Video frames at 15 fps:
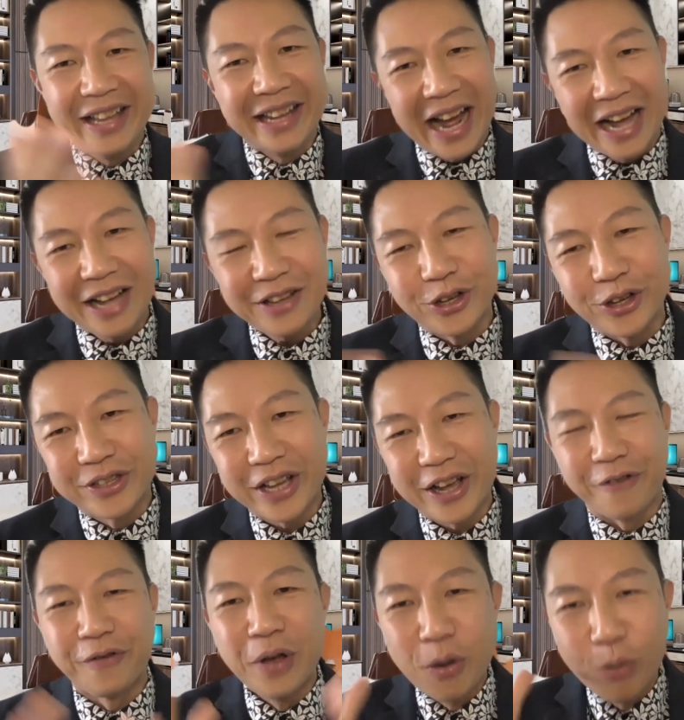Ask
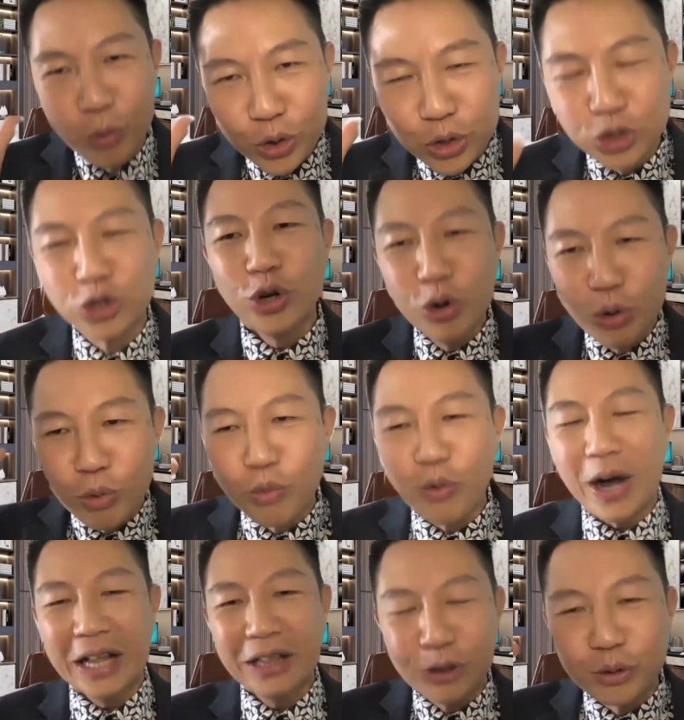yourself, would you
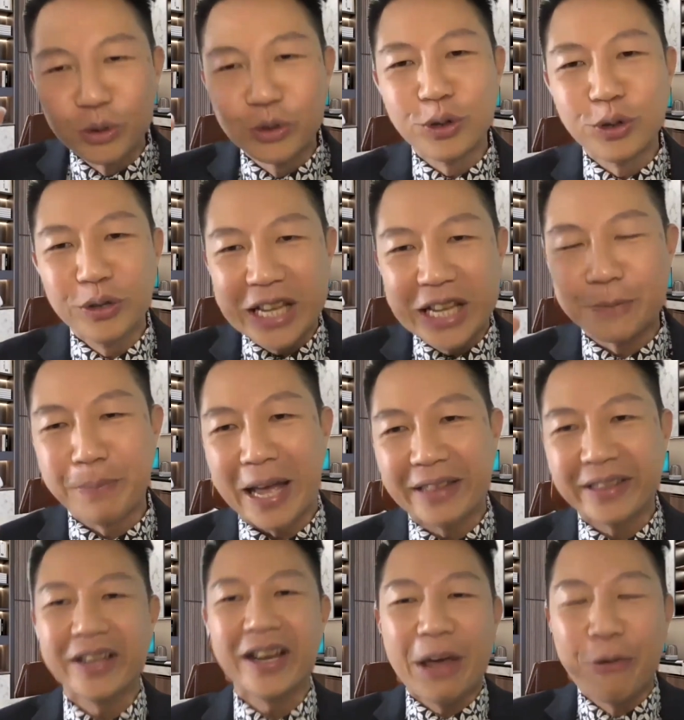want to do this
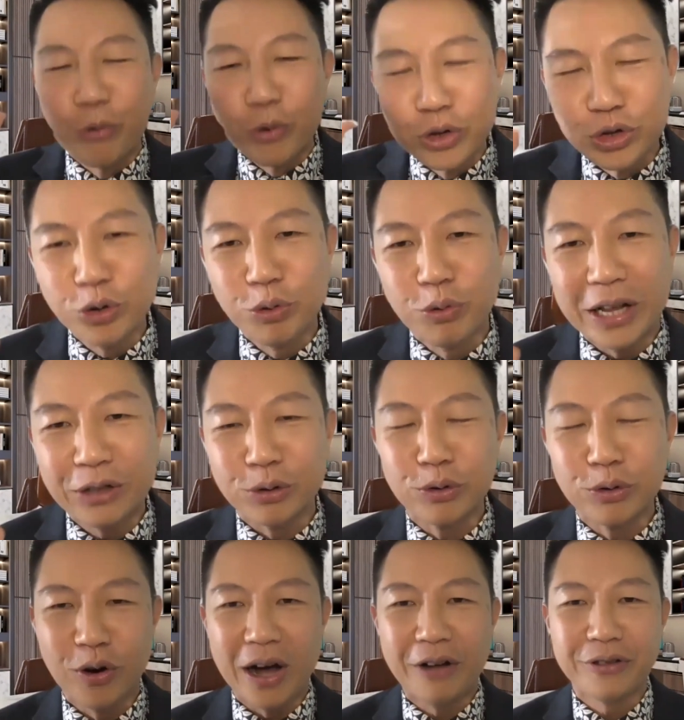better, and would you want to
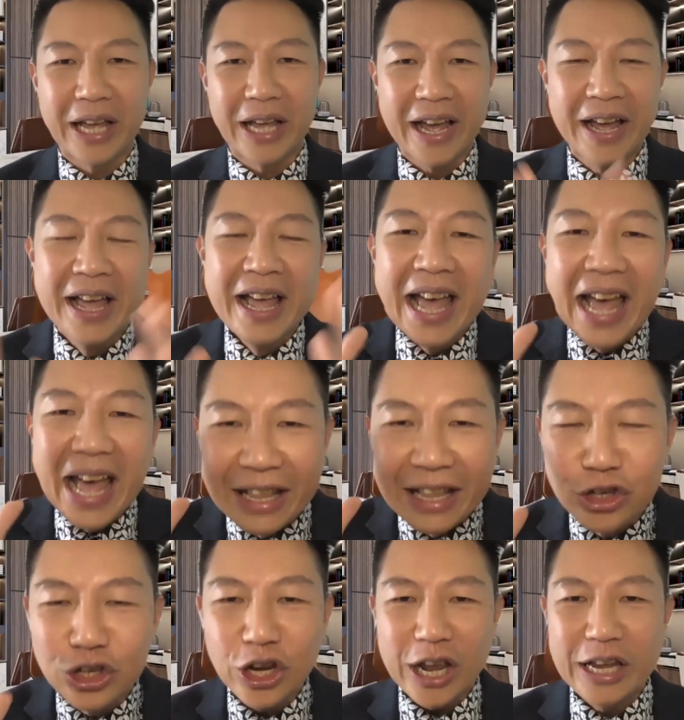go out there
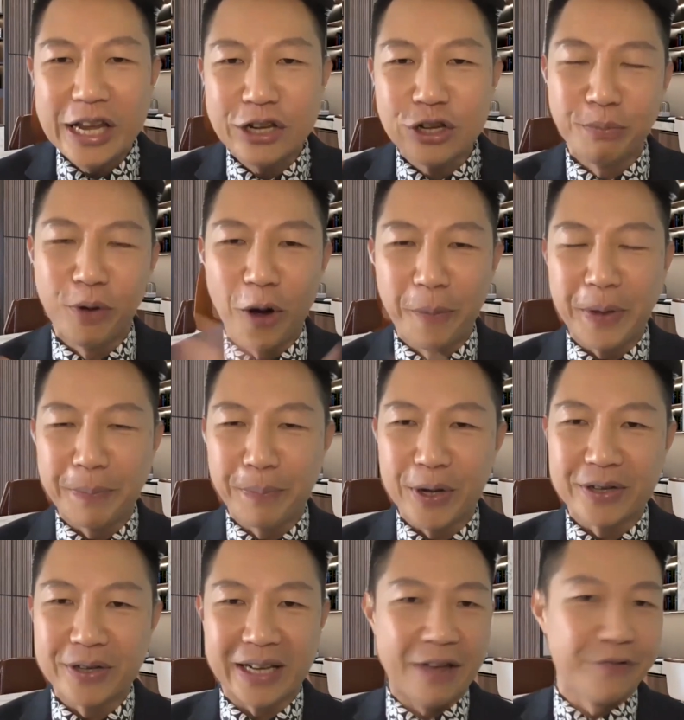and change more
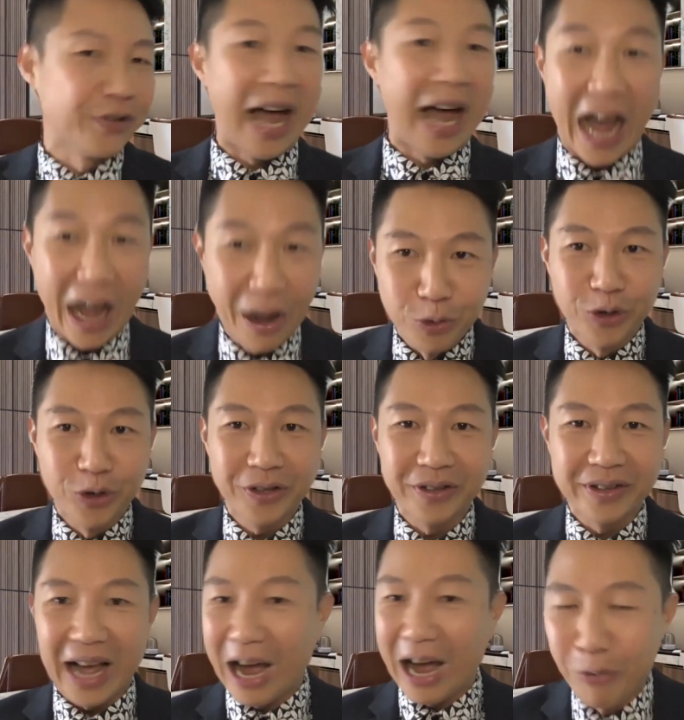people's lives? I would
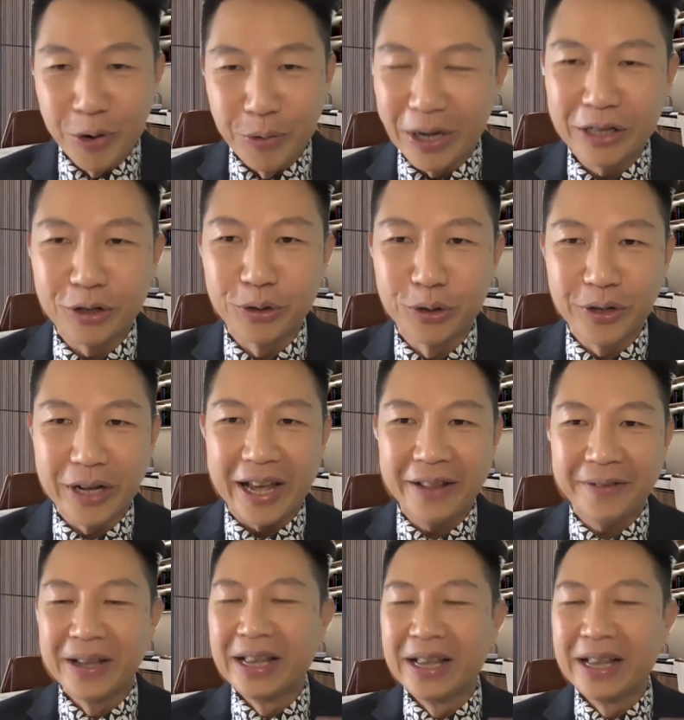want to do that.